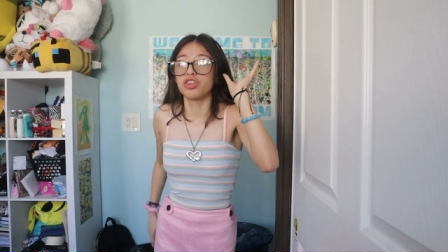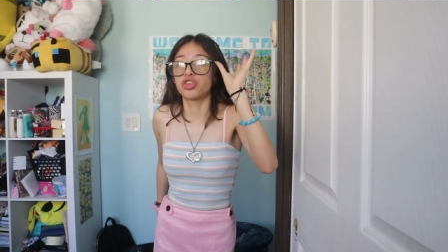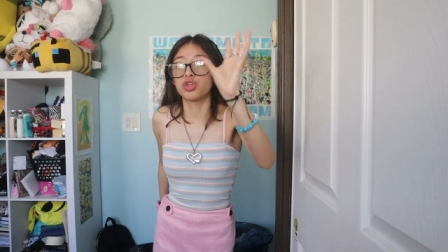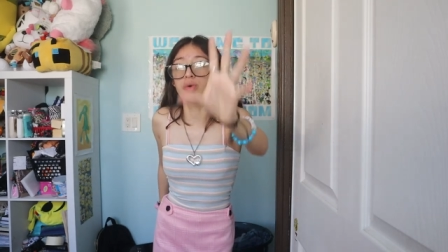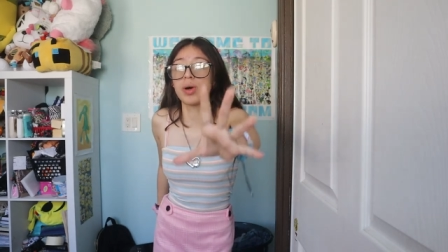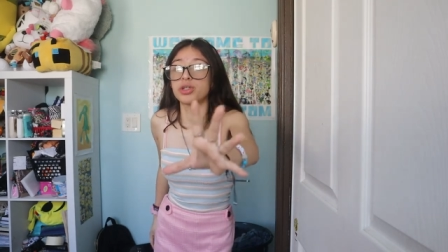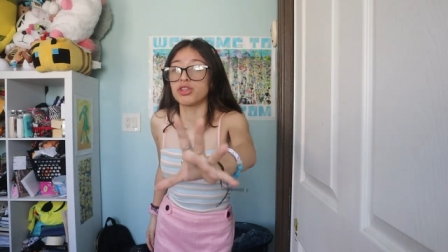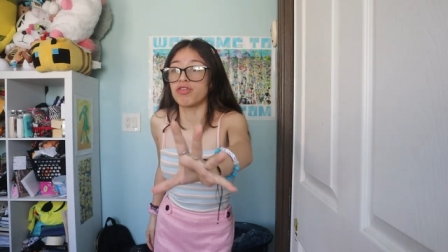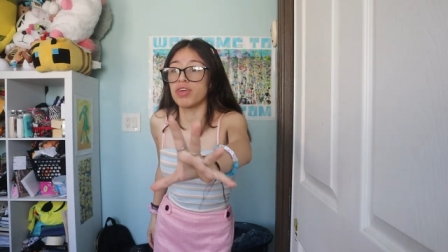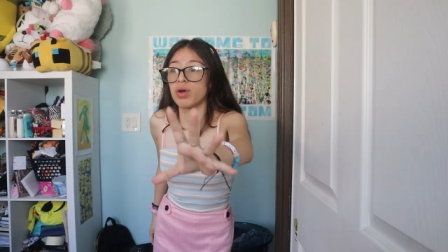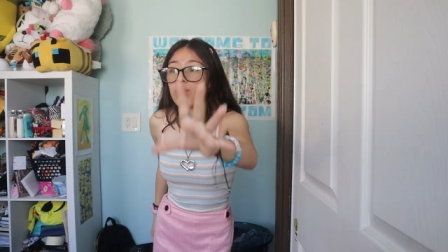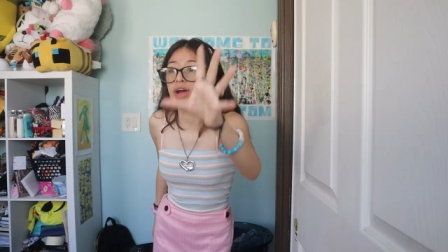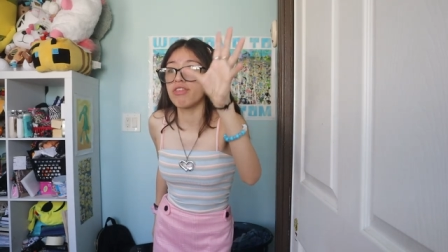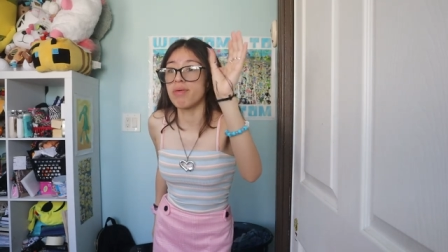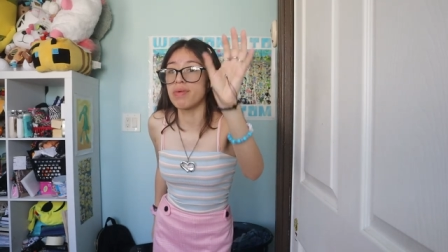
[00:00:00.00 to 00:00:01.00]
200 feet
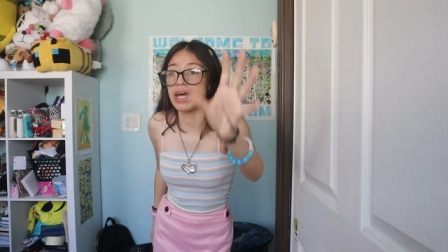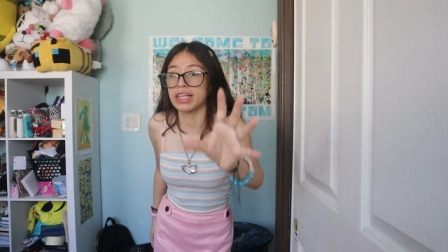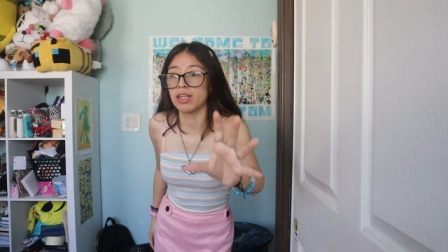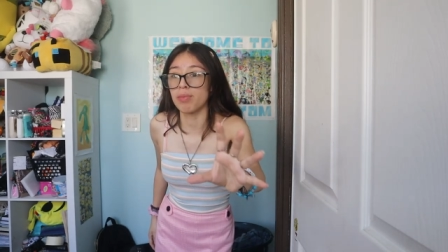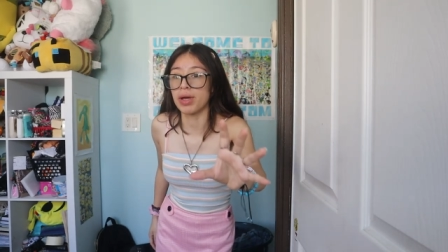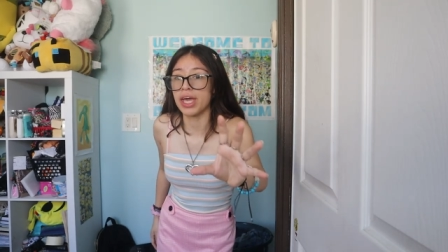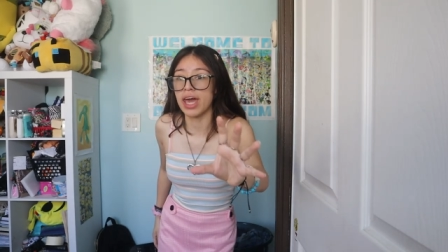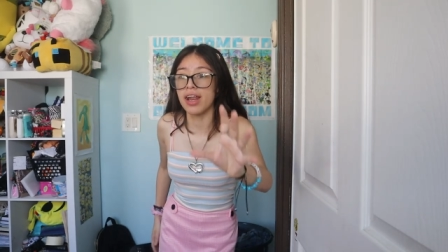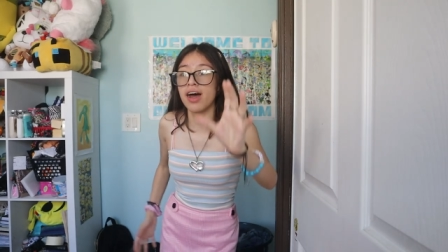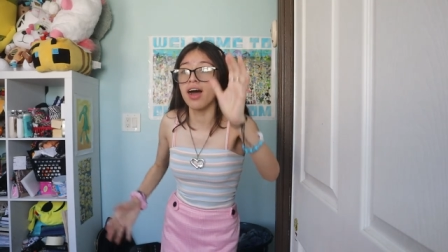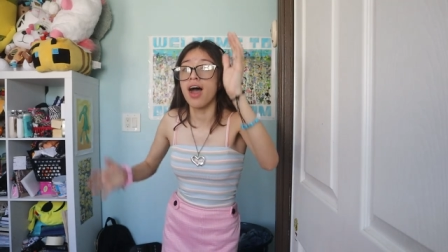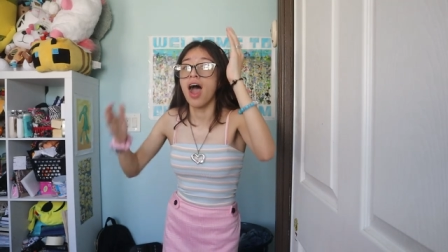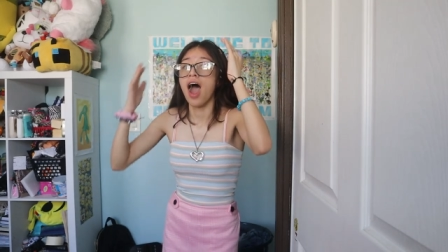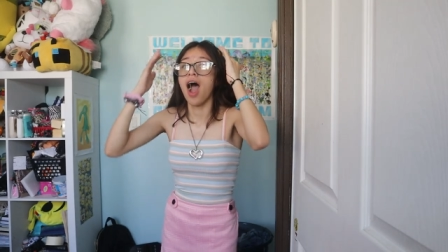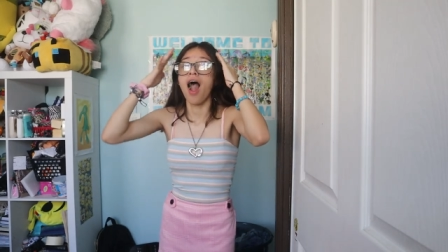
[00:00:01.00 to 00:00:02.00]
away from Declan
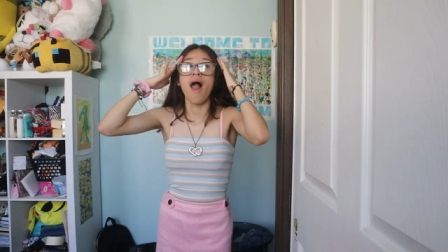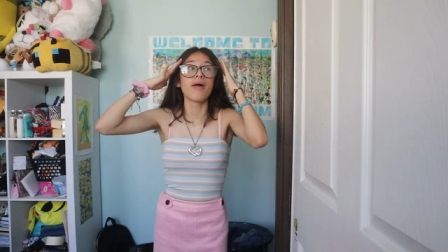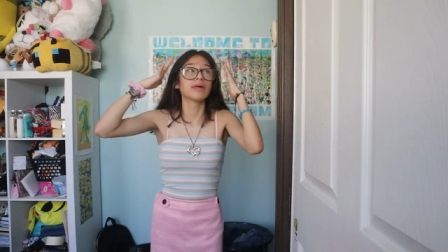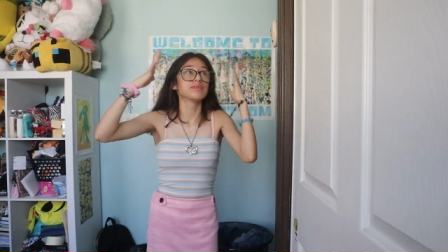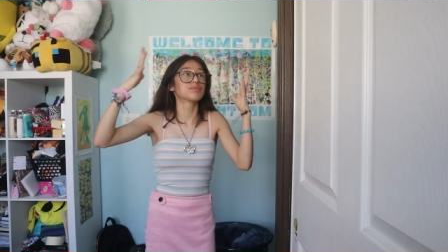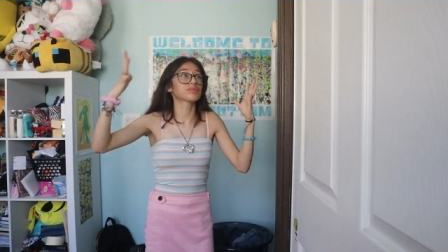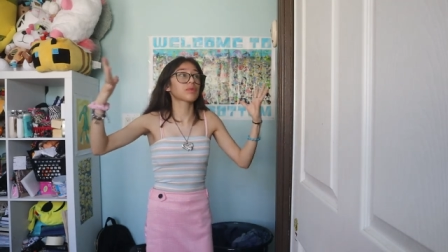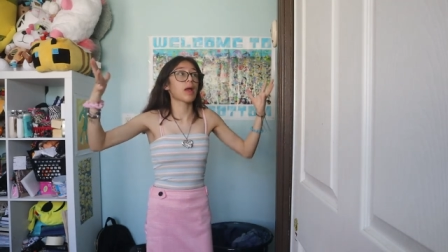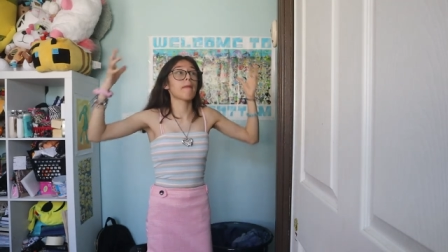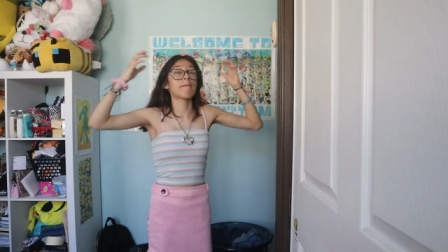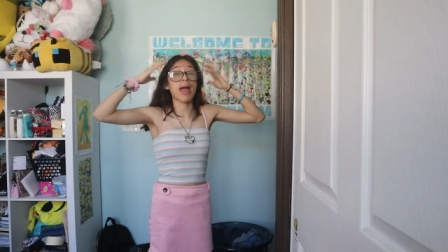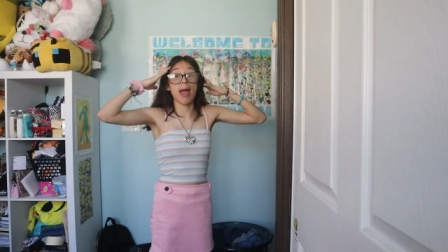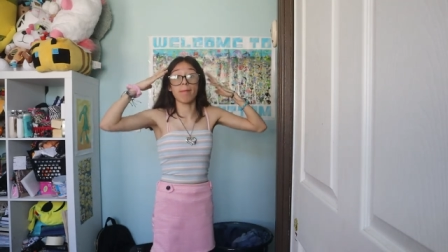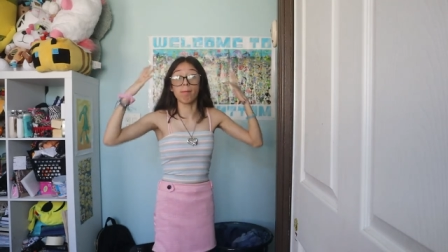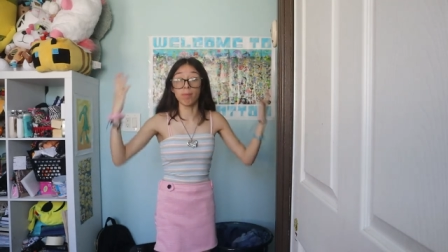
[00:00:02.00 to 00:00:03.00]
McKenna
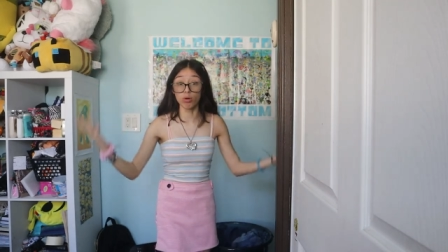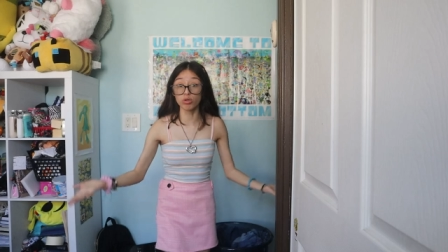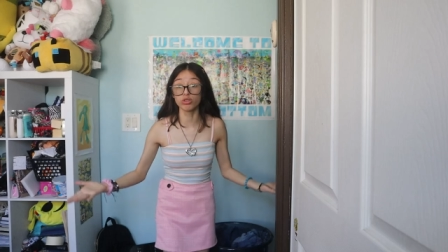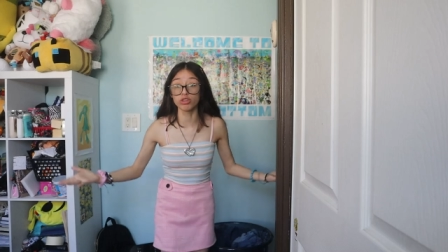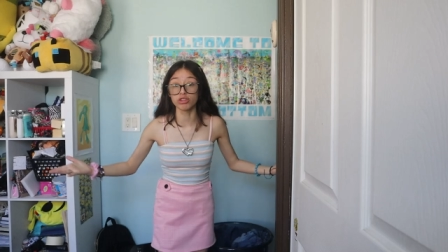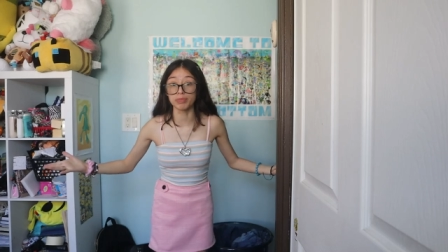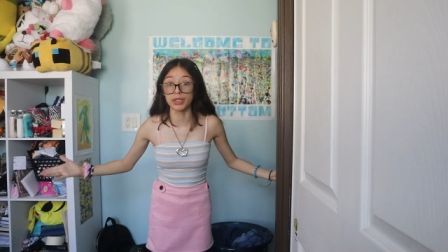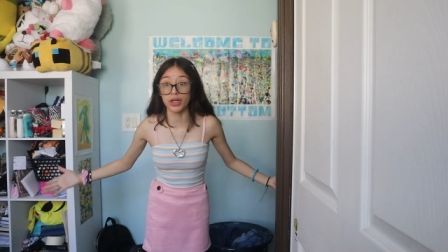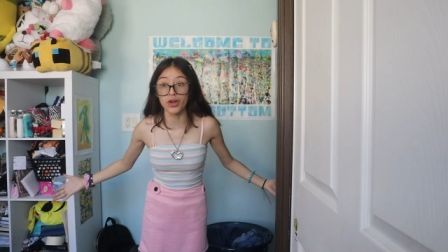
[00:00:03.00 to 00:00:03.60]
bamboozles me.